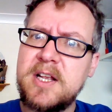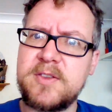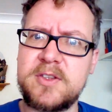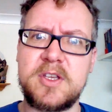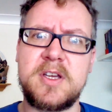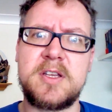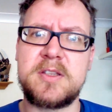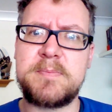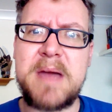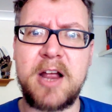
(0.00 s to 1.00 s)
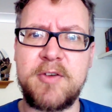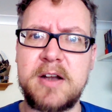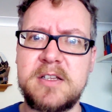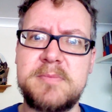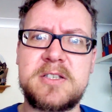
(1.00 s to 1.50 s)
the background and
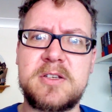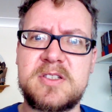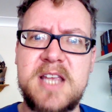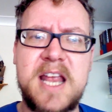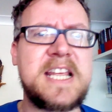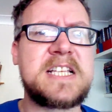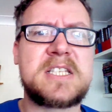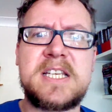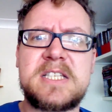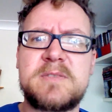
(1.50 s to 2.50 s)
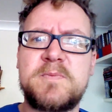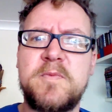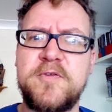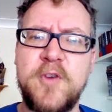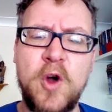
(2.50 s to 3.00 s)
the mise-en-scene is
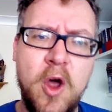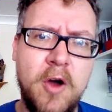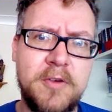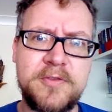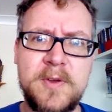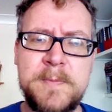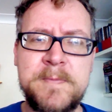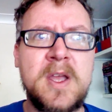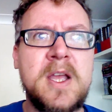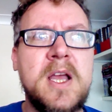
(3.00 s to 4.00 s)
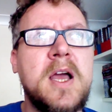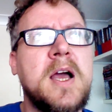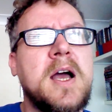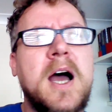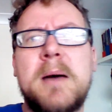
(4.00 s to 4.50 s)
full
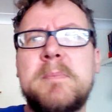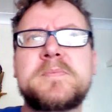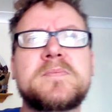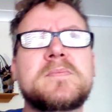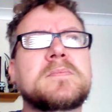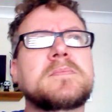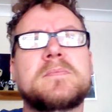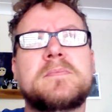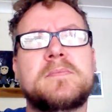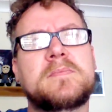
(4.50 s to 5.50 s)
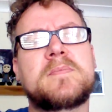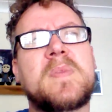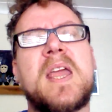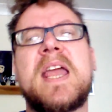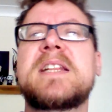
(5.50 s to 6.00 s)
of.
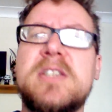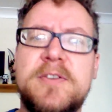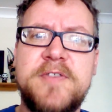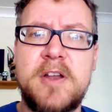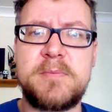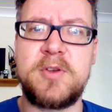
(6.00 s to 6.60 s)
It's a fun